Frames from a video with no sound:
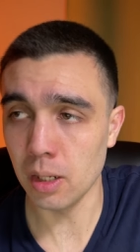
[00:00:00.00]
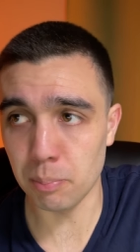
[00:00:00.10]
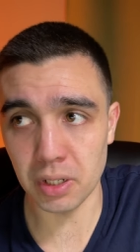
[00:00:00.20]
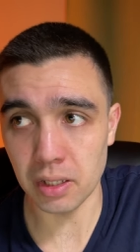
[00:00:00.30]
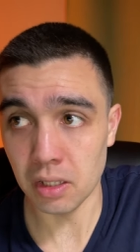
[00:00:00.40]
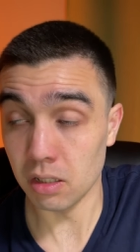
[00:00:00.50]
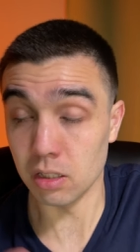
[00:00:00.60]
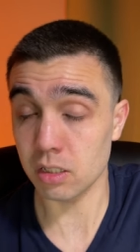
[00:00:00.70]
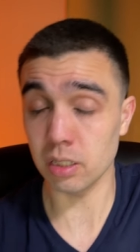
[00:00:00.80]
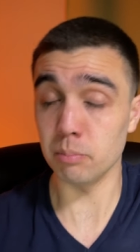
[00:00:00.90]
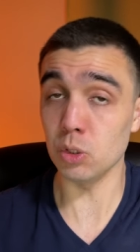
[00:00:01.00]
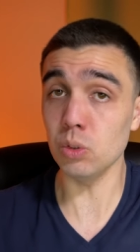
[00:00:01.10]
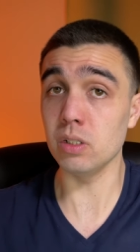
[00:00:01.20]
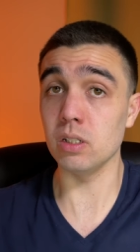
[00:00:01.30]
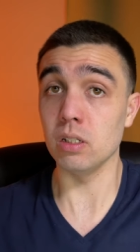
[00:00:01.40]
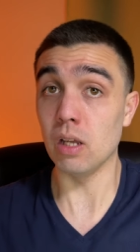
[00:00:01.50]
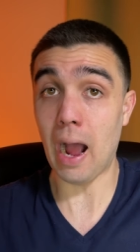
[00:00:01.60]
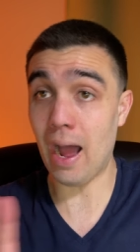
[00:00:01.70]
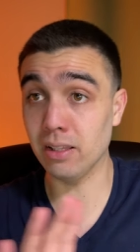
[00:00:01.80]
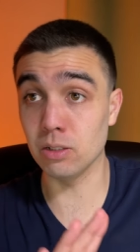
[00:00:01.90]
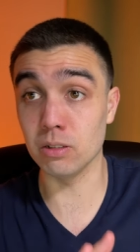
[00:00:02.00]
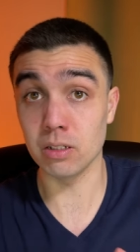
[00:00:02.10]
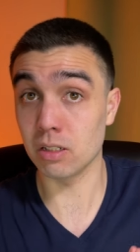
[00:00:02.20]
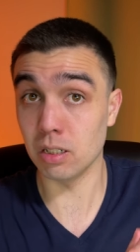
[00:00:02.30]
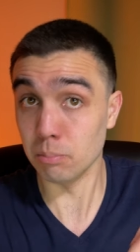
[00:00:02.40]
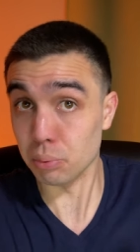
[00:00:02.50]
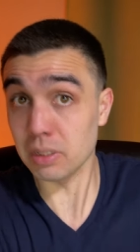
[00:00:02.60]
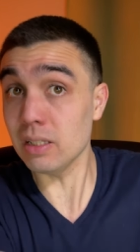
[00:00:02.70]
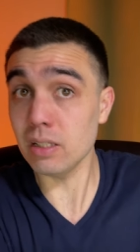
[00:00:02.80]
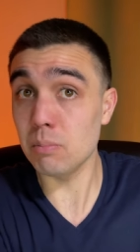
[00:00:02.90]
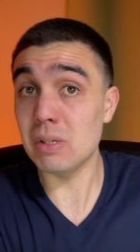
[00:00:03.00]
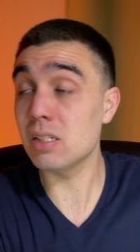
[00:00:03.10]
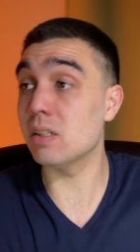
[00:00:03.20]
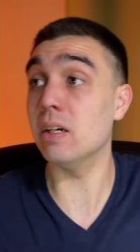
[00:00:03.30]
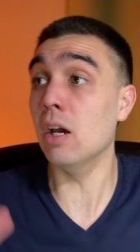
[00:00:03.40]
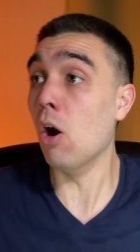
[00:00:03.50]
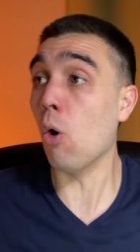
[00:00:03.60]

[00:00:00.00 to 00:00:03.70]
but the community either completely missed it